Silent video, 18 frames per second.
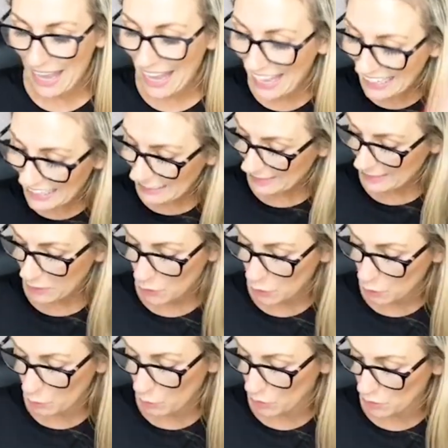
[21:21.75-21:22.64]

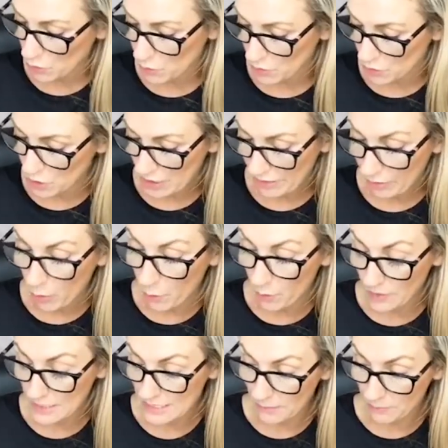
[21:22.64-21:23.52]
anything you want to achieve,
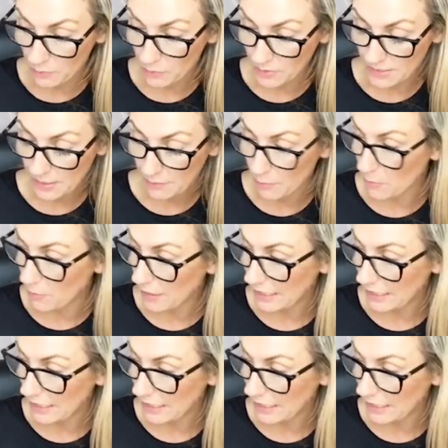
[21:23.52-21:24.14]
double